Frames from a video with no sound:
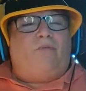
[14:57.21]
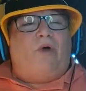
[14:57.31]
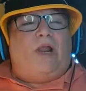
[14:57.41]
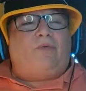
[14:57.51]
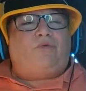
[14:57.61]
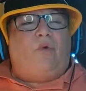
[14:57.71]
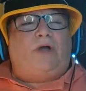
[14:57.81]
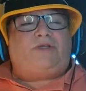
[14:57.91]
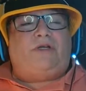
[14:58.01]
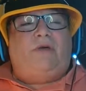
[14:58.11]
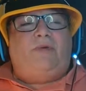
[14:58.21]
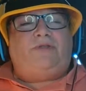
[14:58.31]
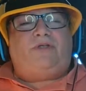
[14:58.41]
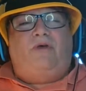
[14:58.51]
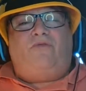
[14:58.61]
what I was watching on my cell